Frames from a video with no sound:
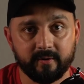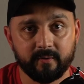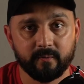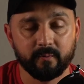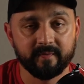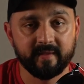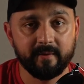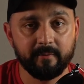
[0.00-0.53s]

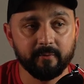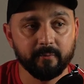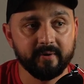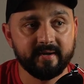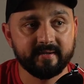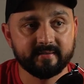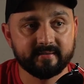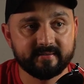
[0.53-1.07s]
When they would
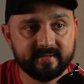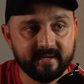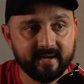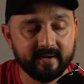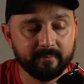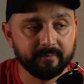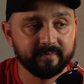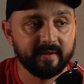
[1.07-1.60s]
read
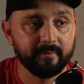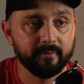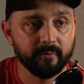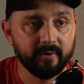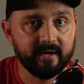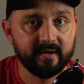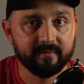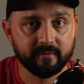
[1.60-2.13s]
debt, when they would
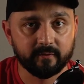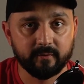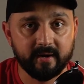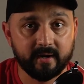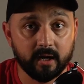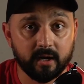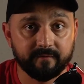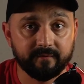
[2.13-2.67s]
read in the Greek
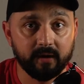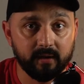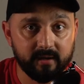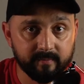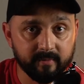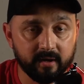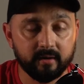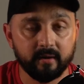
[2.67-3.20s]

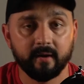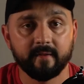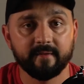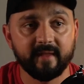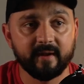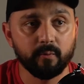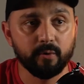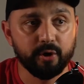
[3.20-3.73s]
aphelima,
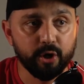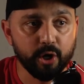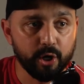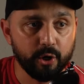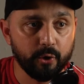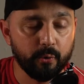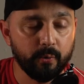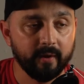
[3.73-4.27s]
they would
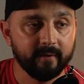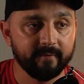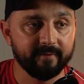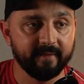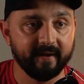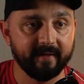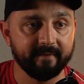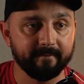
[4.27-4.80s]
know
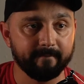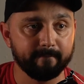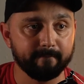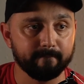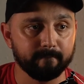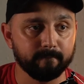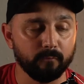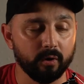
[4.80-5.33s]
that
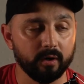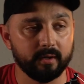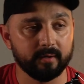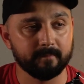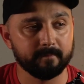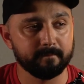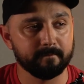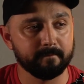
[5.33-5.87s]
what
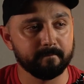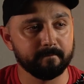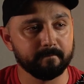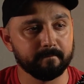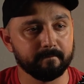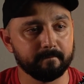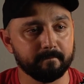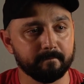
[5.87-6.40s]

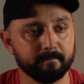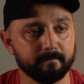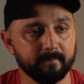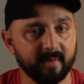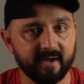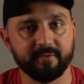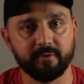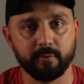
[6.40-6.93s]

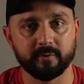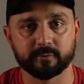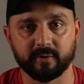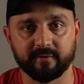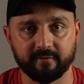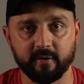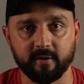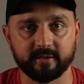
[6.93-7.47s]
Matthew is
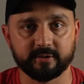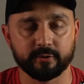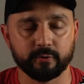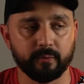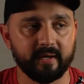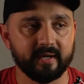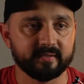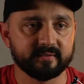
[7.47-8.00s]
referring to
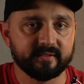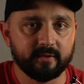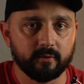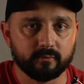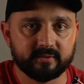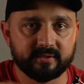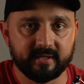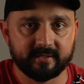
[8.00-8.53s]
is the
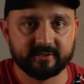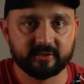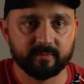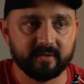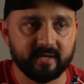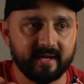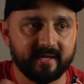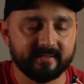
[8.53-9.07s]
Old Testament
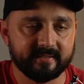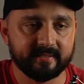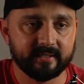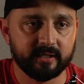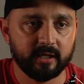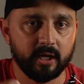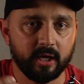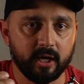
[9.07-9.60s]
idea
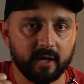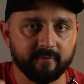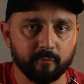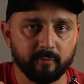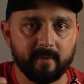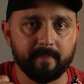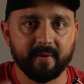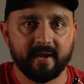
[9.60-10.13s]
of a
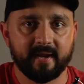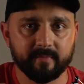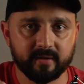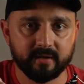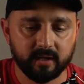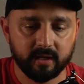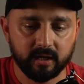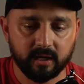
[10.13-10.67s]
repayment
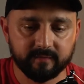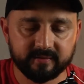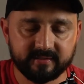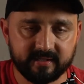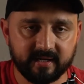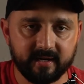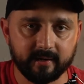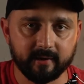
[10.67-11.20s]
of a
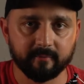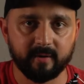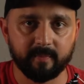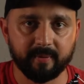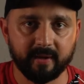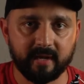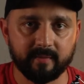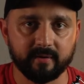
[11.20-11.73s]
debt, a
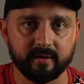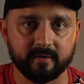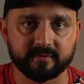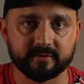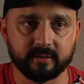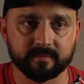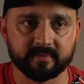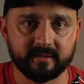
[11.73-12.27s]
repayment of
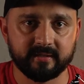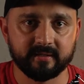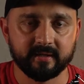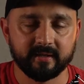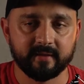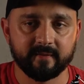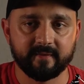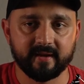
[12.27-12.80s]
something
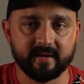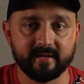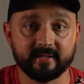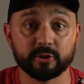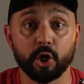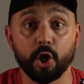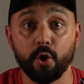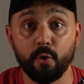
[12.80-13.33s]
that is
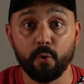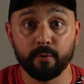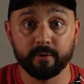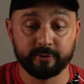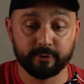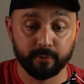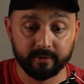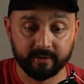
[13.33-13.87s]
owed
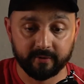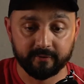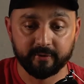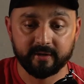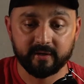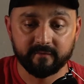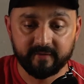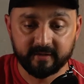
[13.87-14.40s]
to another
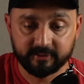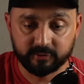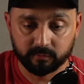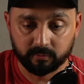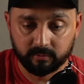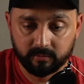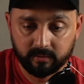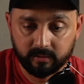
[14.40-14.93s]
individual,